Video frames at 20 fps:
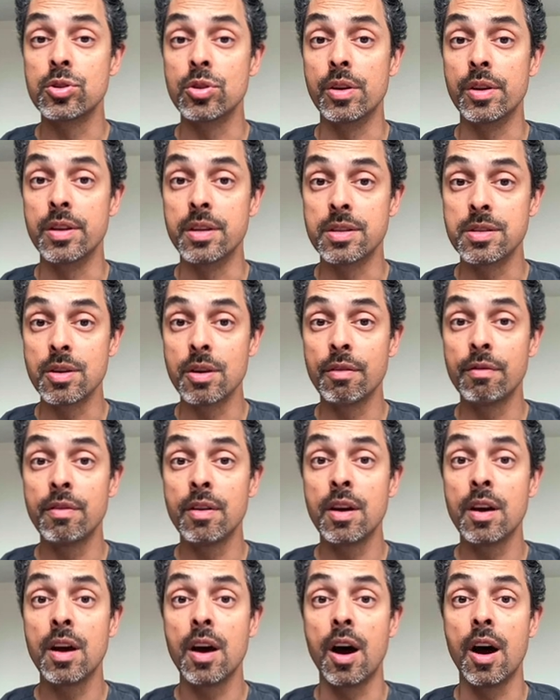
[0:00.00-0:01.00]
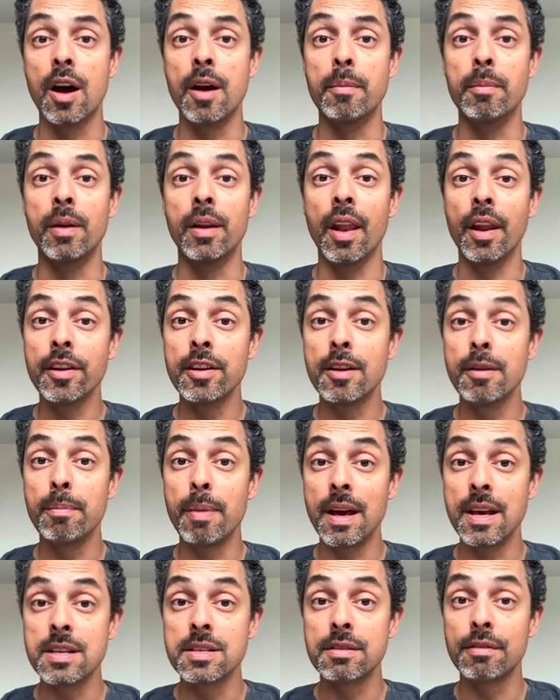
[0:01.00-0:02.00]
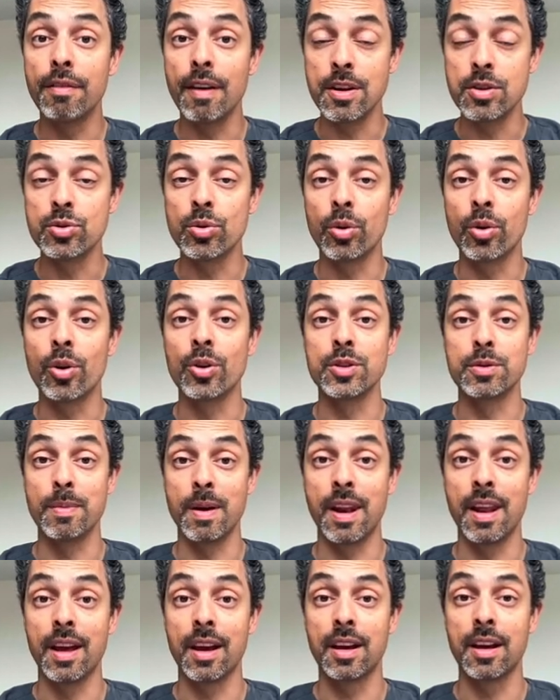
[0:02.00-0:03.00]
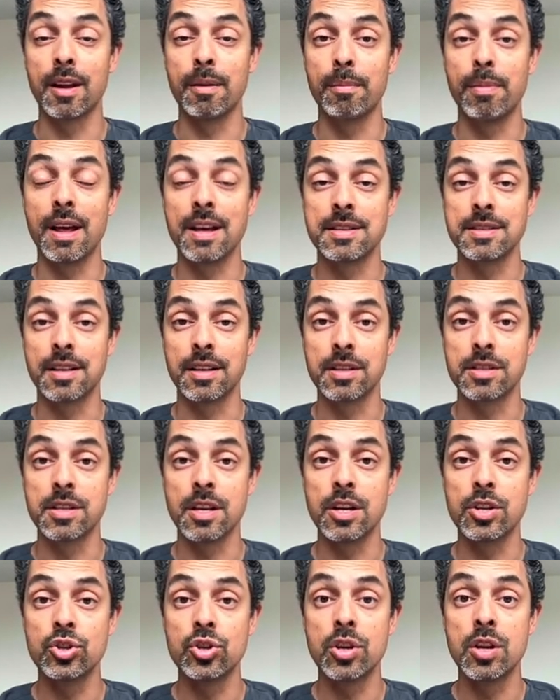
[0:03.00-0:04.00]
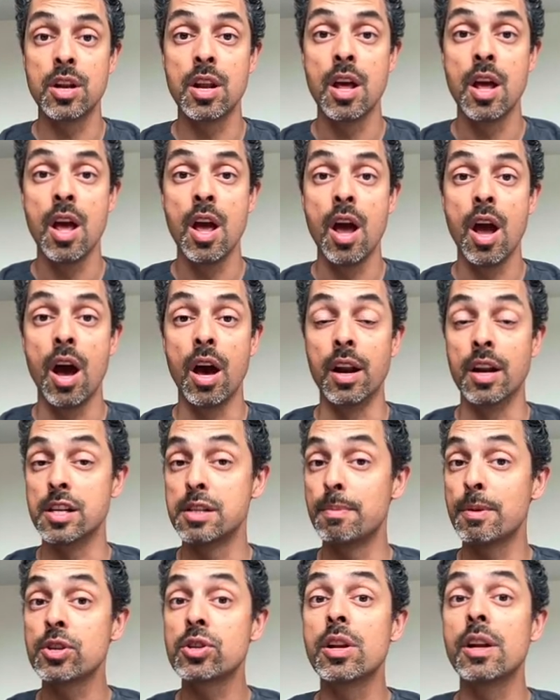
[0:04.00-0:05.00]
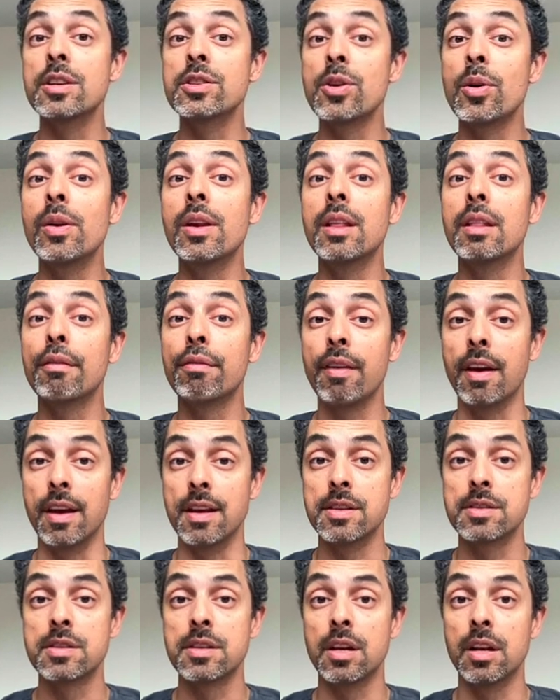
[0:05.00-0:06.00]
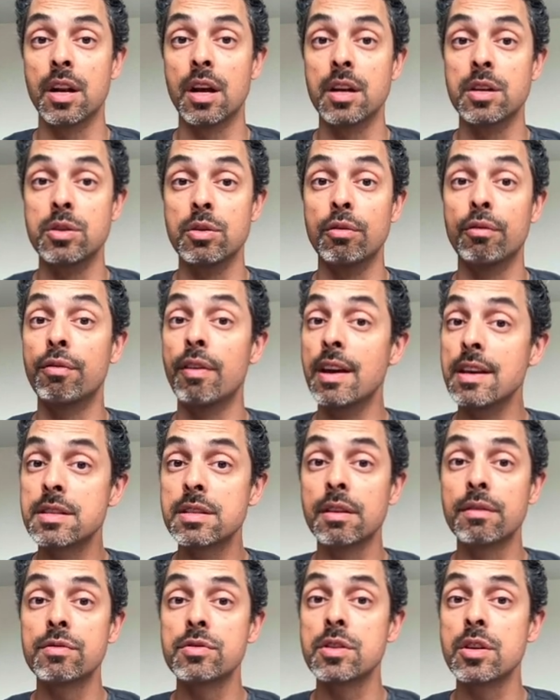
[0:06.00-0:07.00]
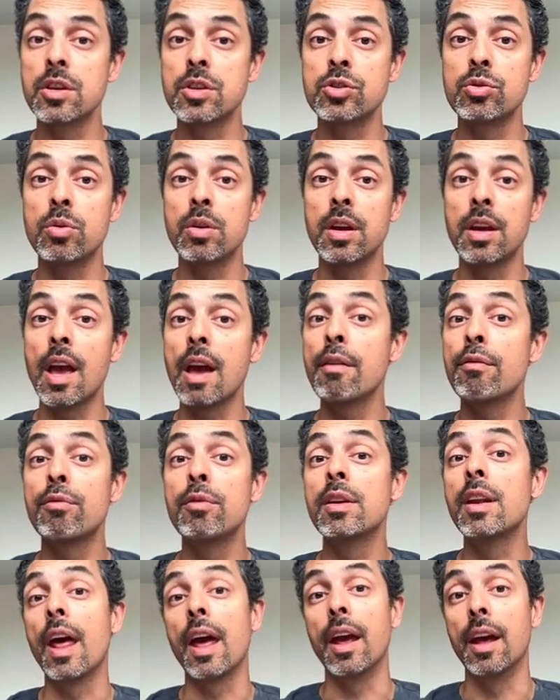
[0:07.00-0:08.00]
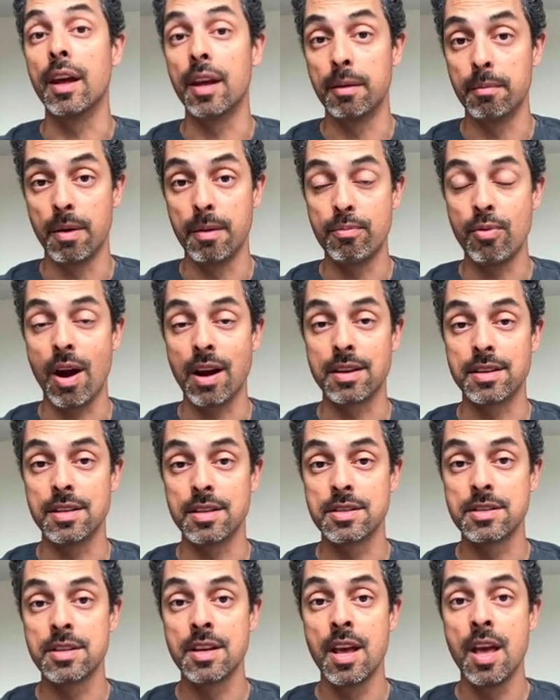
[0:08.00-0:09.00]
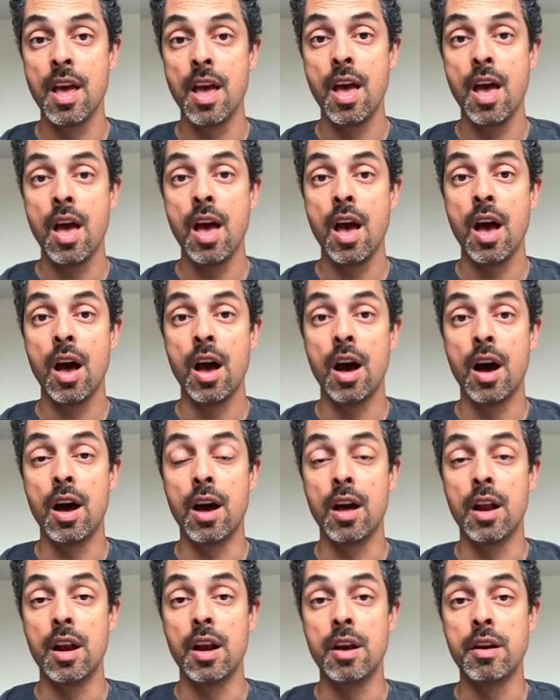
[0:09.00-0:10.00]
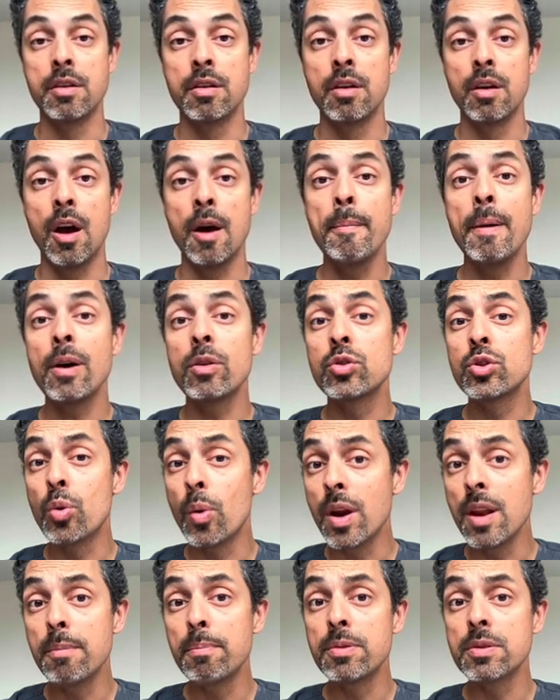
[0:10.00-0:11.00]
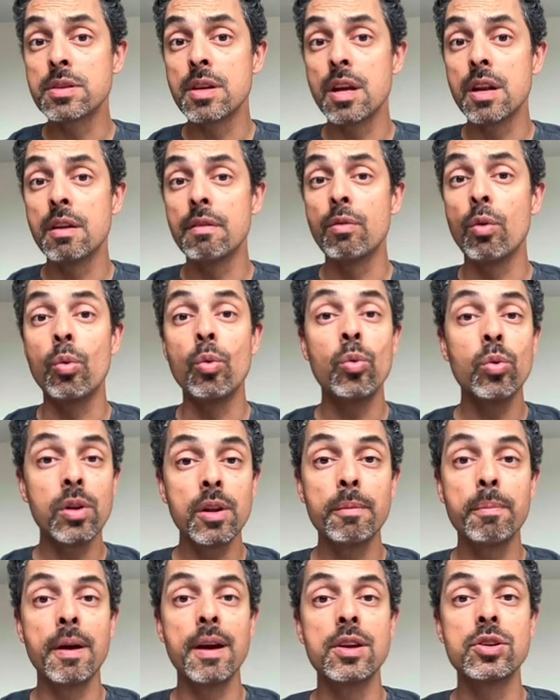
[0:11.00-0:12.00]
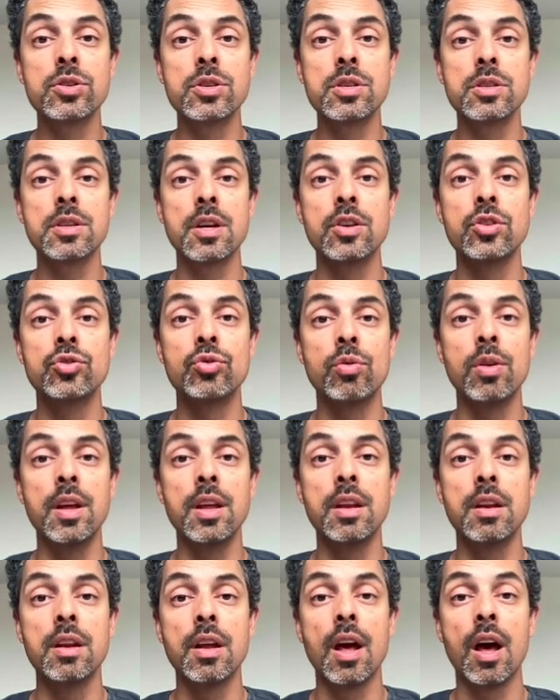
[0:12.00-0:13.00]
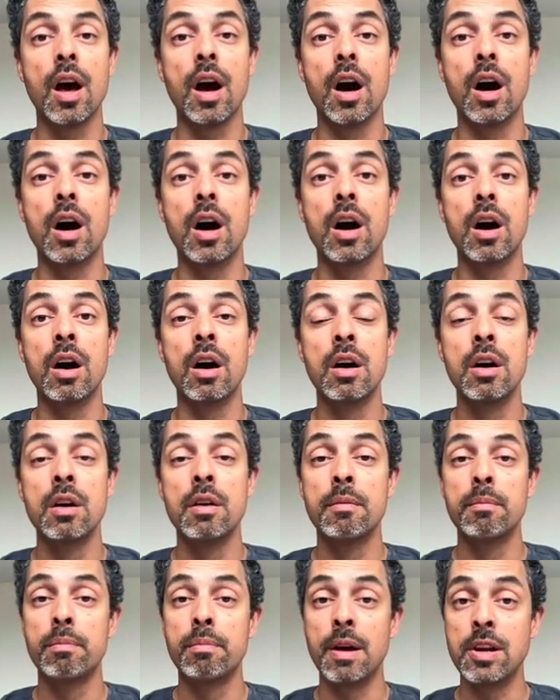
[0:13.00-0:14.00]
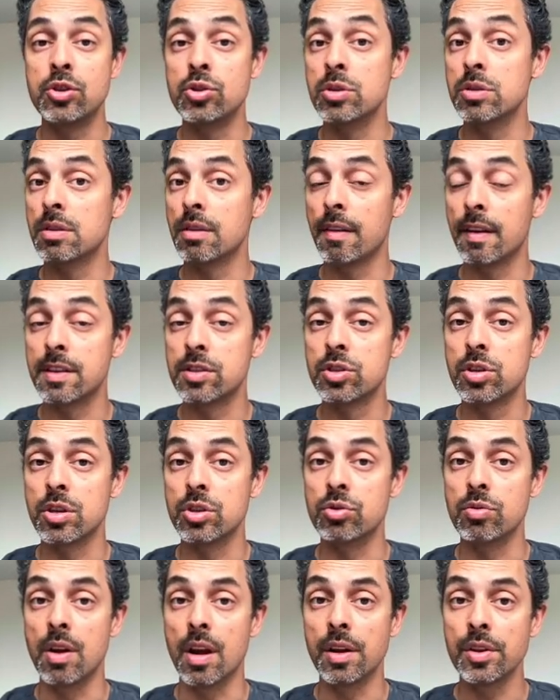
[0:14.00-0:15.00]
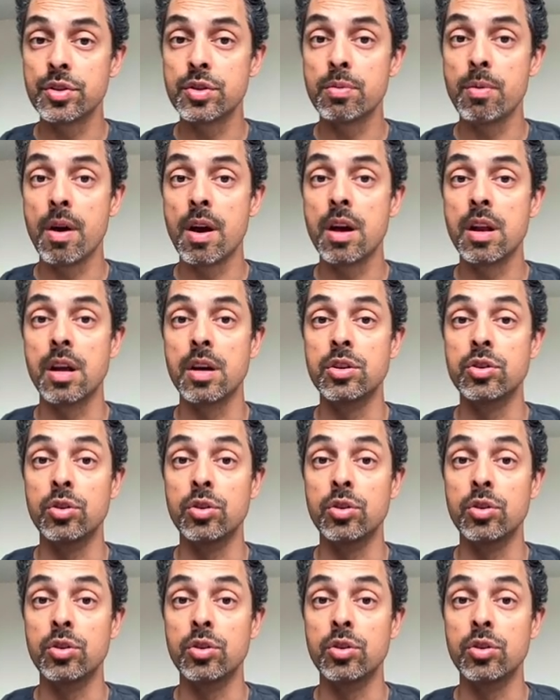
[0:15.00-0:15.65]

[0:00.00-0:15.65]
Julian De Silva. I'm a London-based facial cosmetic and plastic surgeon, and I specialize only in the face, and I do facelift surgery every day in my practice. And about 20% of all the patients I treat are patients who had surgery elsewhere, and I